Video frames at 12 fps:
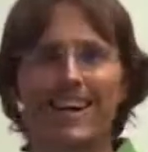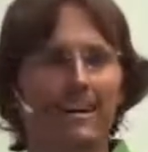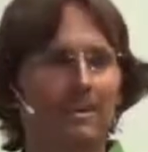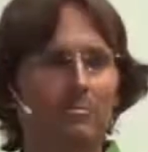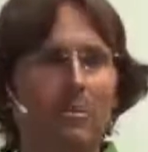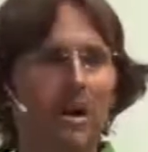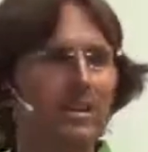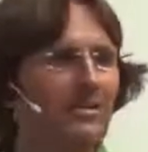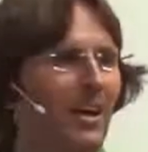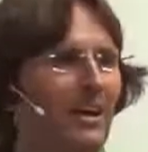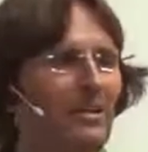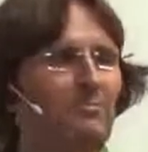And it
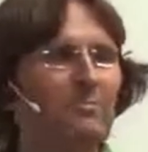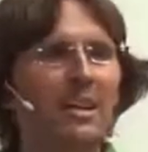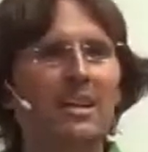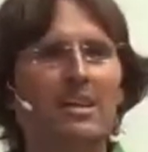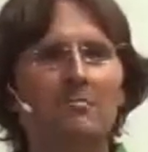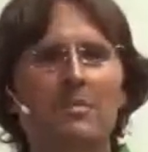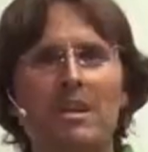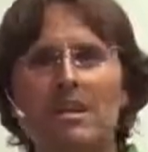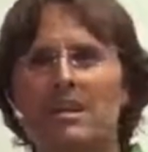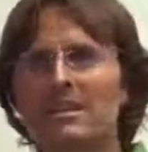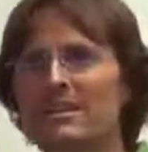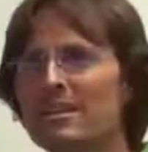might take many,
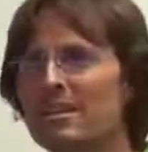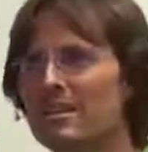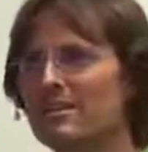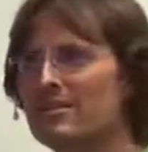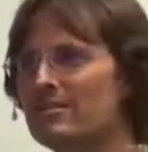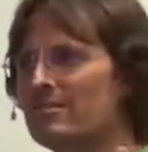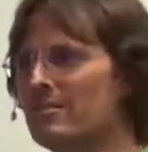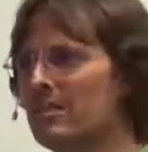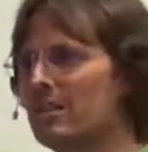many years,